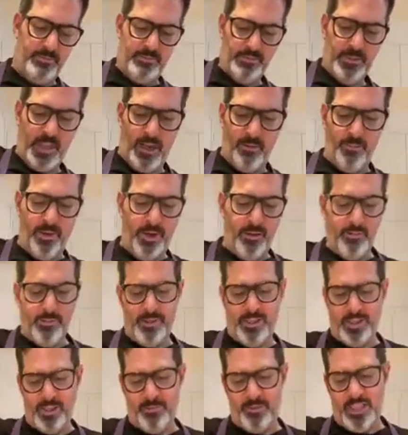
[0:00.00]
I'm probably
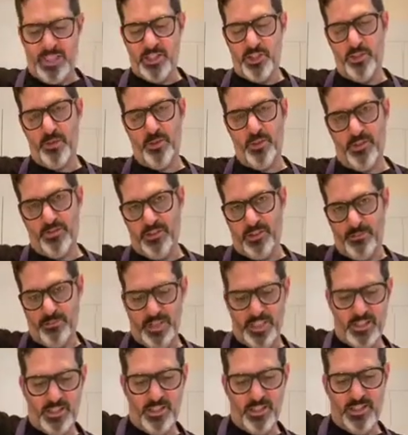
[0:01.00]
gonna make 2 or 3
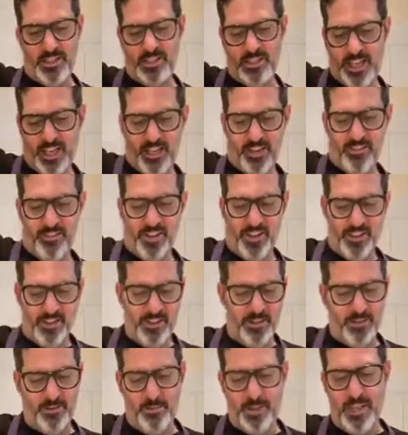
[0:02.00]
pizzas out of this,
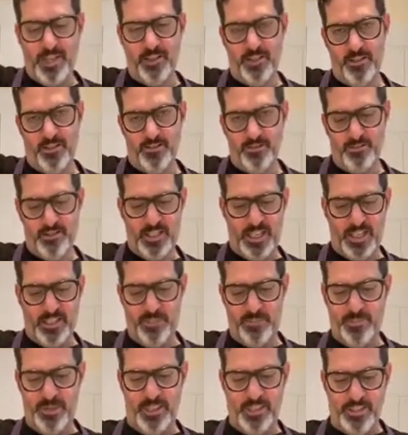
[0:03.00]
smaller
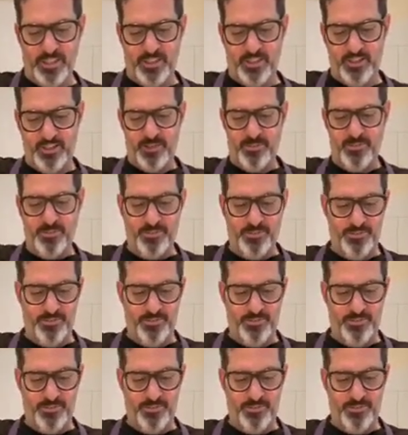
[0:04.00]
sized pizzas.